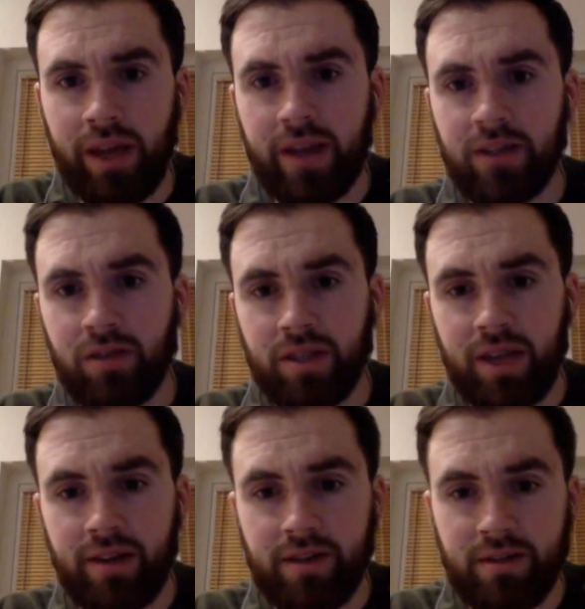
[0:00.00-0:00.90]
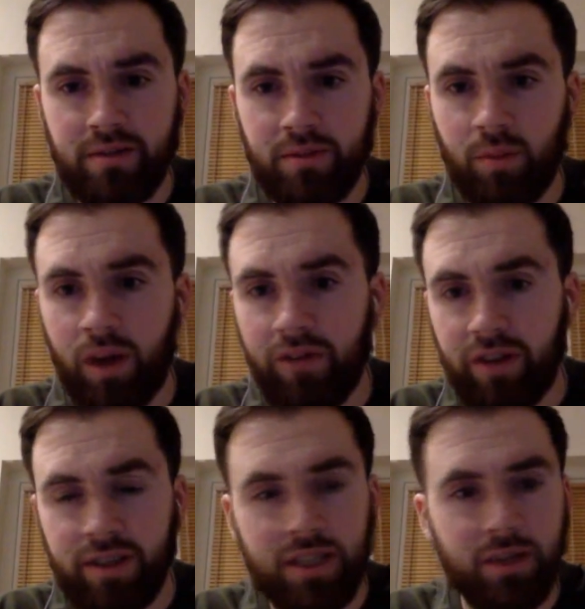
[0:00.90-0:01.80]
Hopefully Nick sorts out
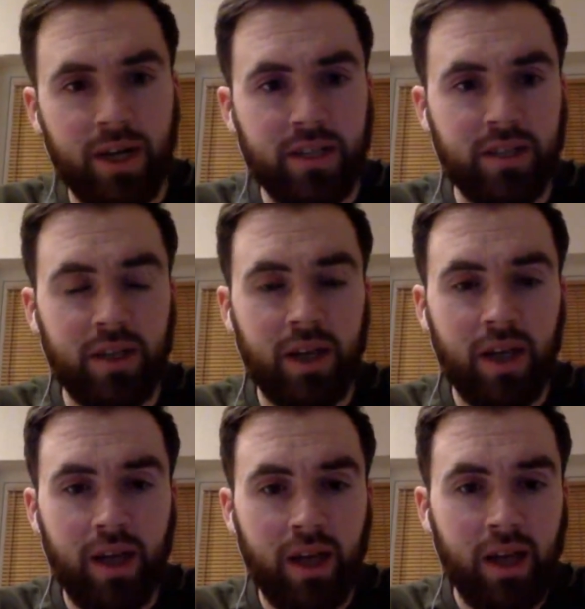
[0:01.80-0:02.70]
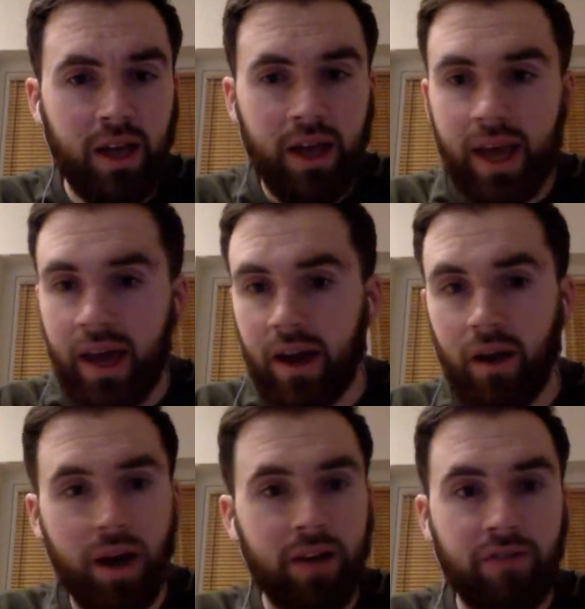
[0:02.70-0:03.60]
his Wi-Fi situation.
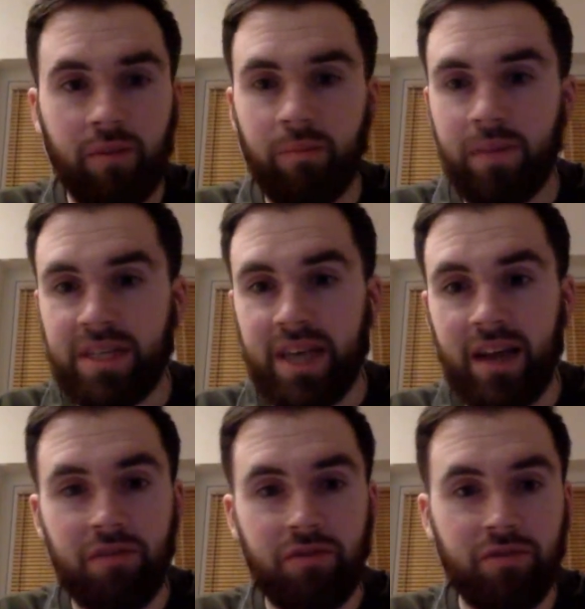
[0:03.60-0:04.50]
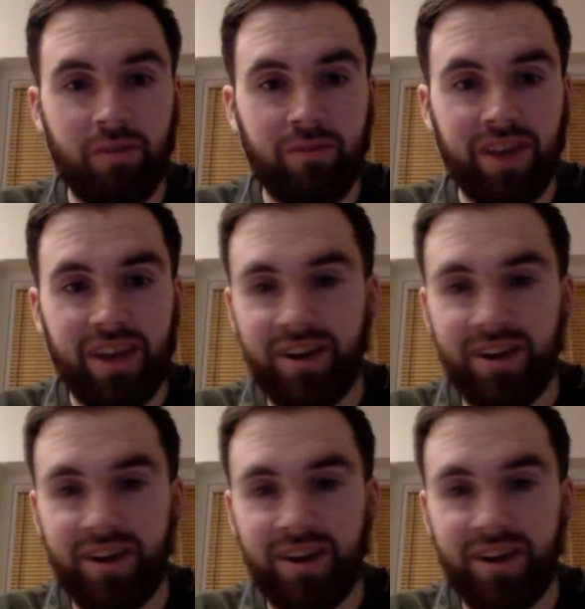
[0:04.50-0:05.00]
Yeah, okay, from myself,